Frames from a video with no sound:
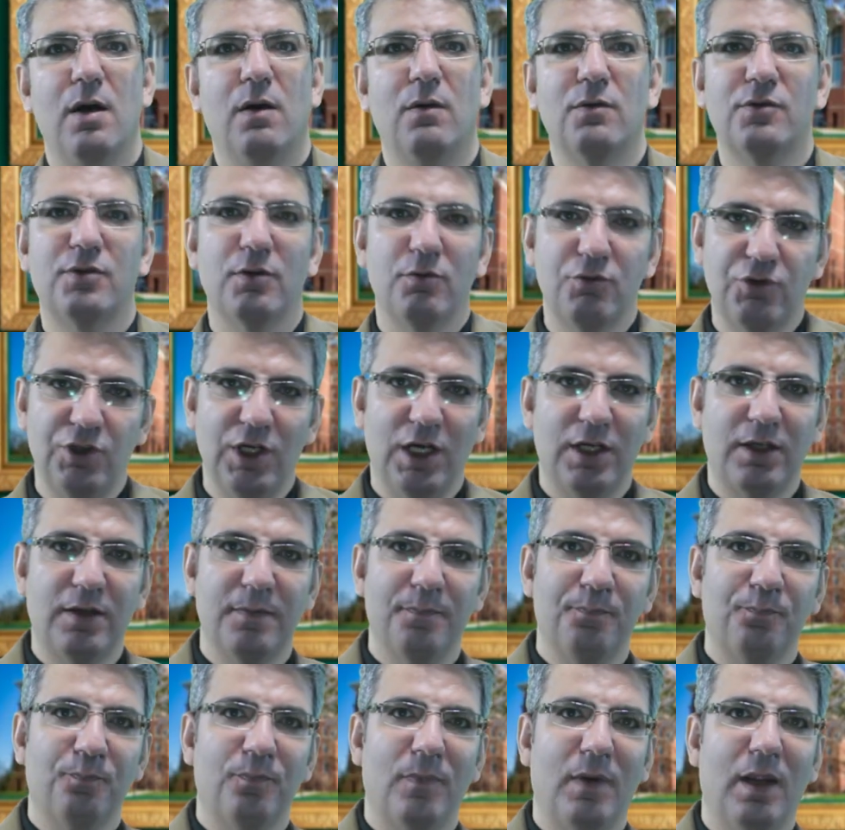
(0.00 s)
Also check
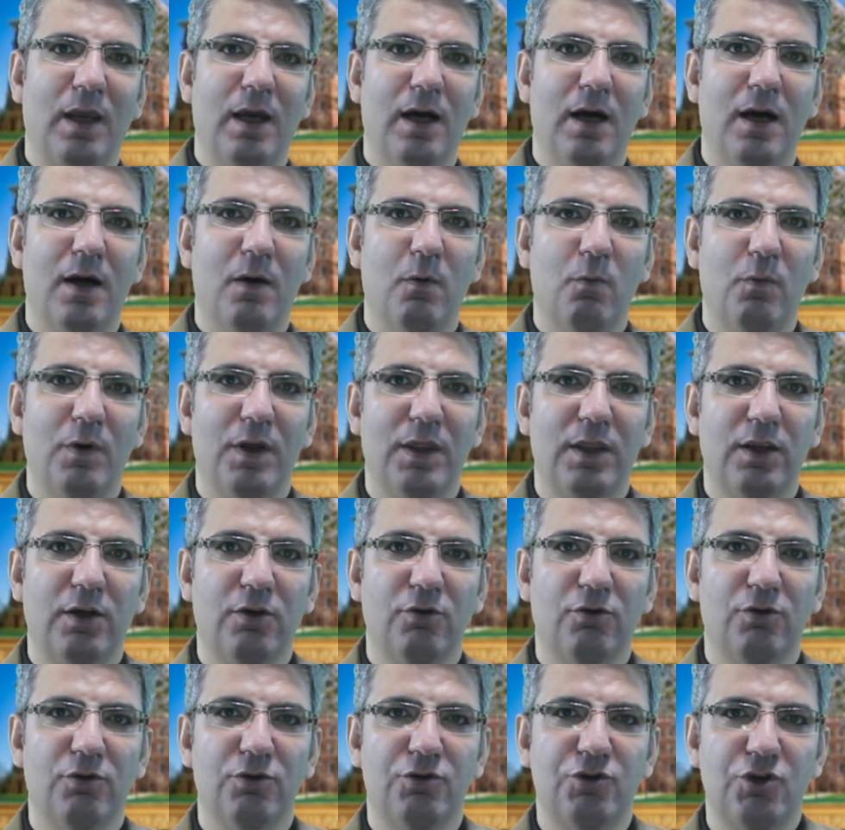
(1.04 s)
with
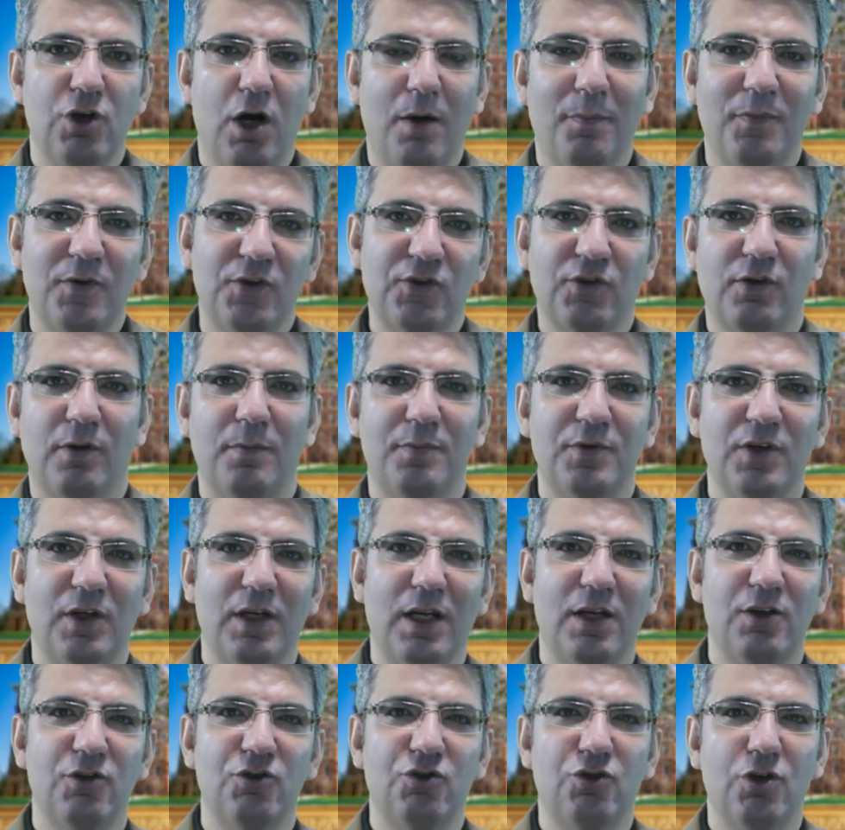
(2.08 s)
your job
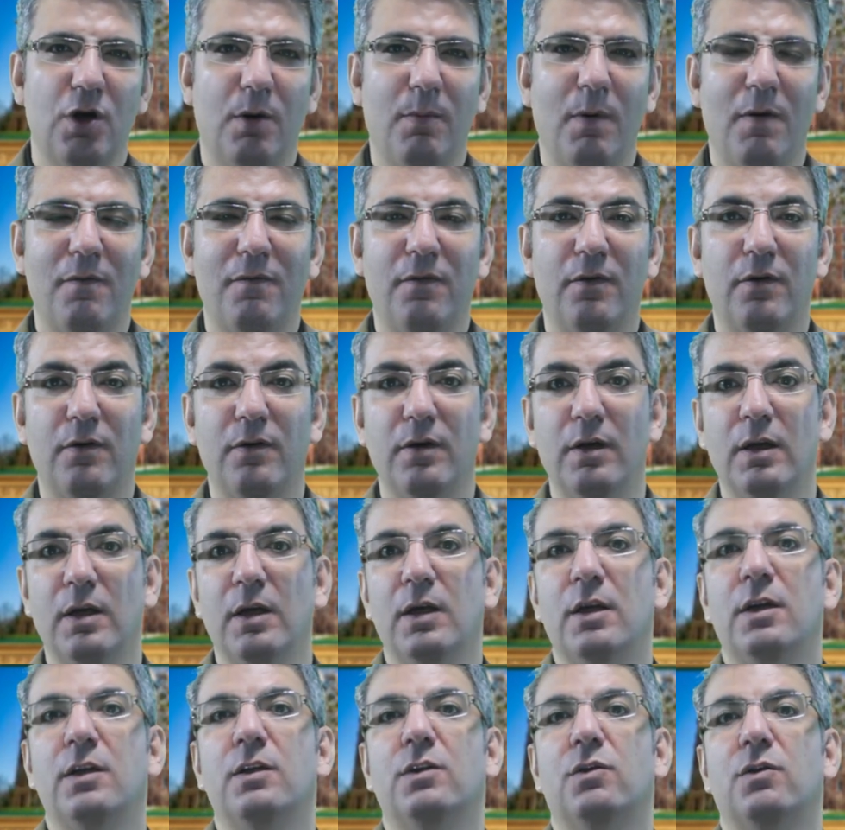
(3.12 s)
description and job offer
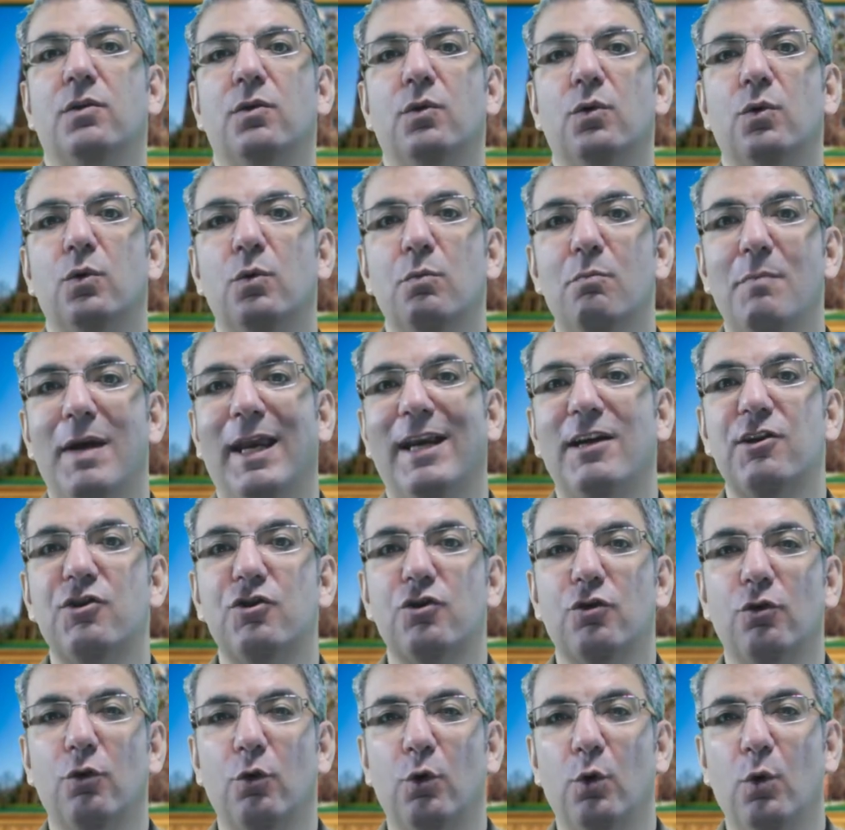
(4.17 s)
to make
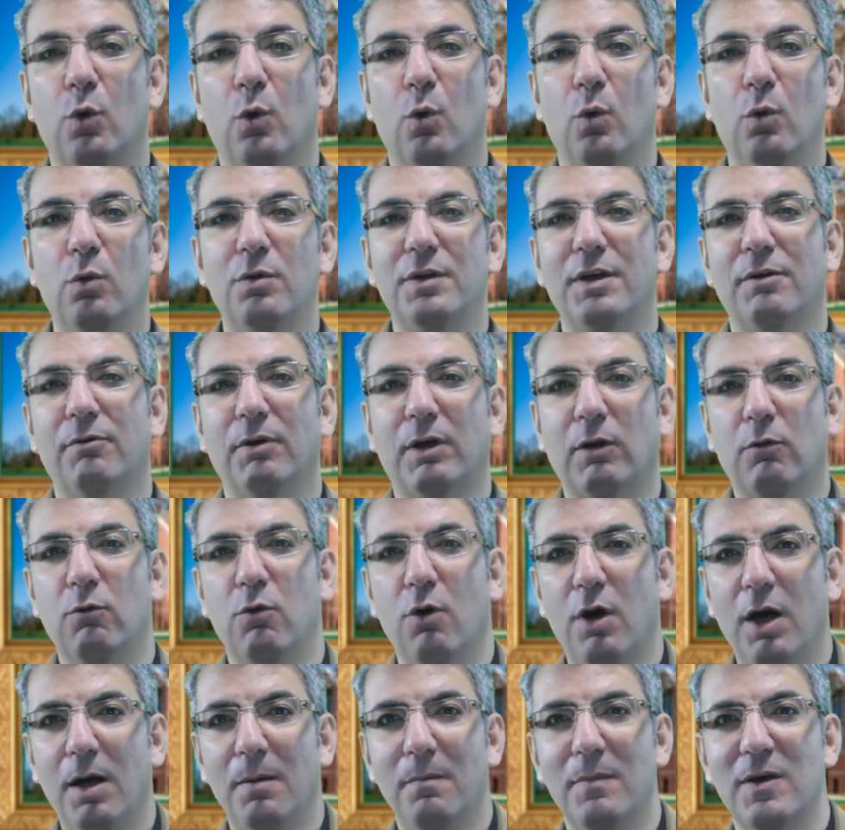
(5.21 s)
sure all the
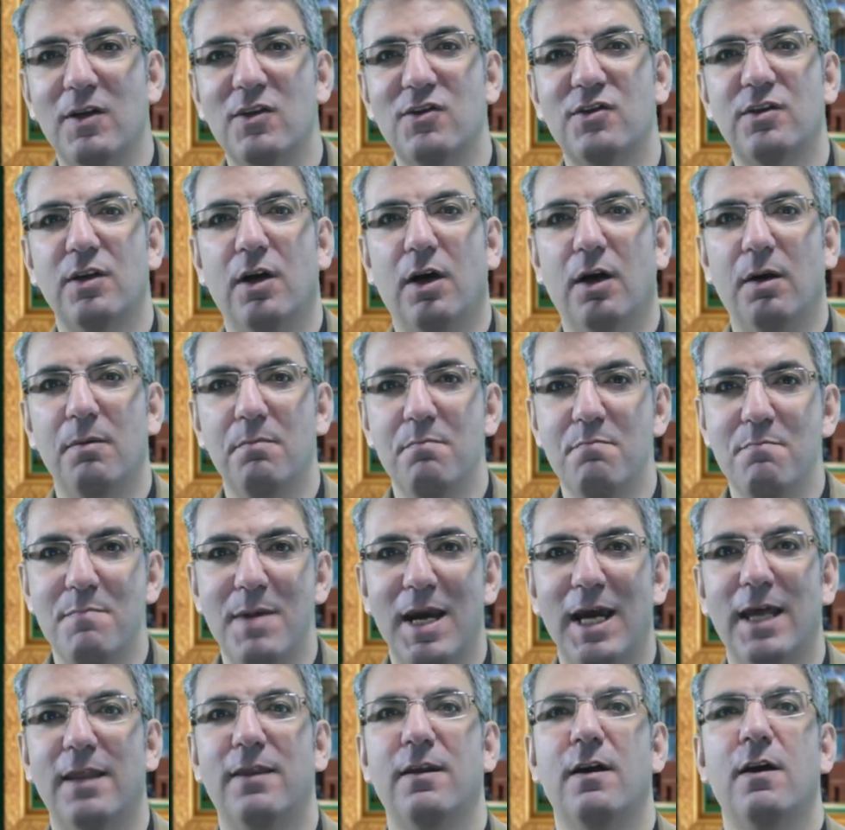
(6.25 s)
requirements are
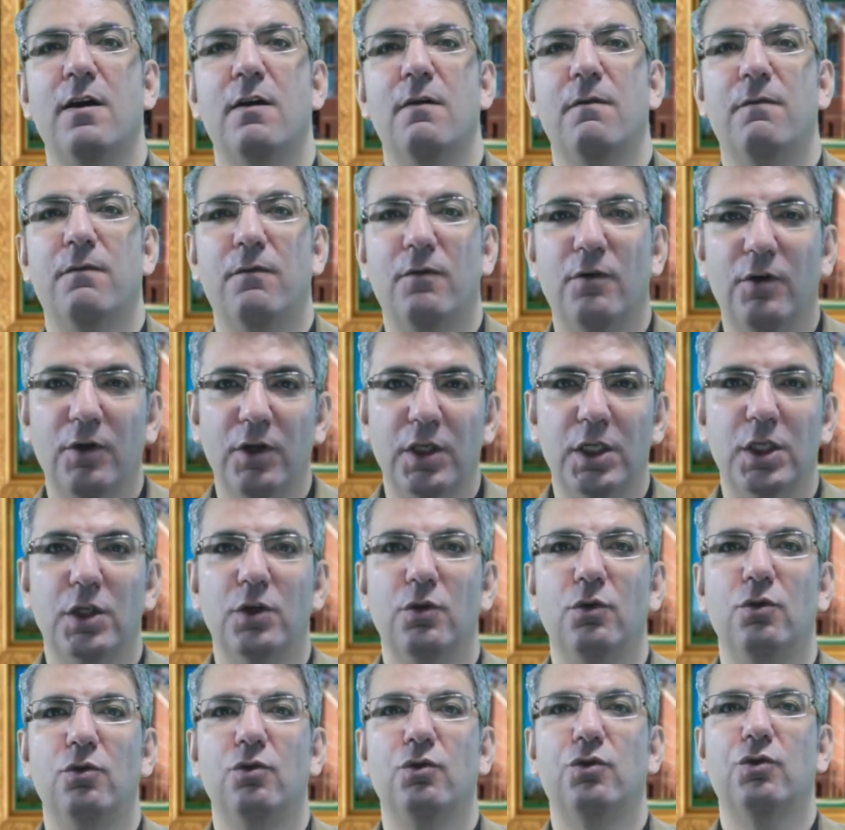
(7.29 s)
met for
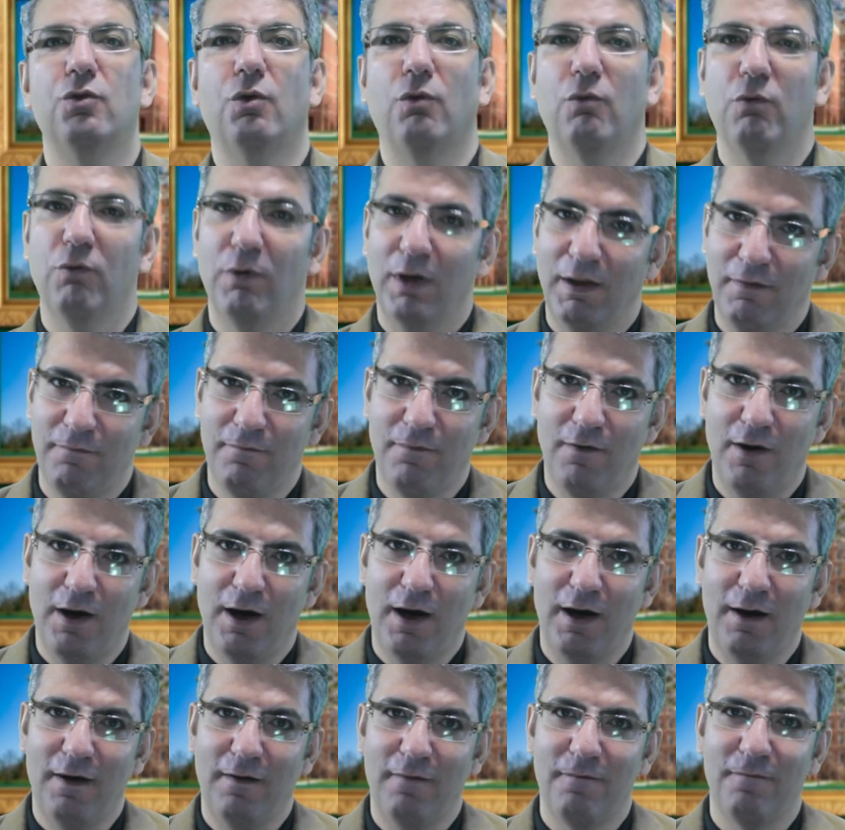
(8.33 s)
you to
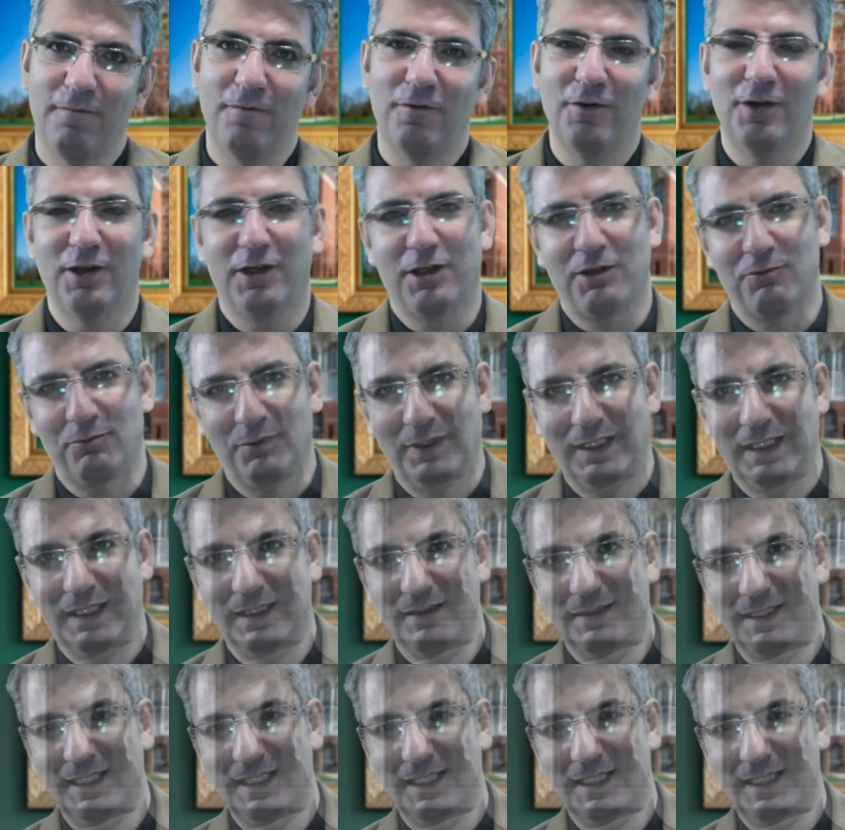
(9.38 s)
qualify for the green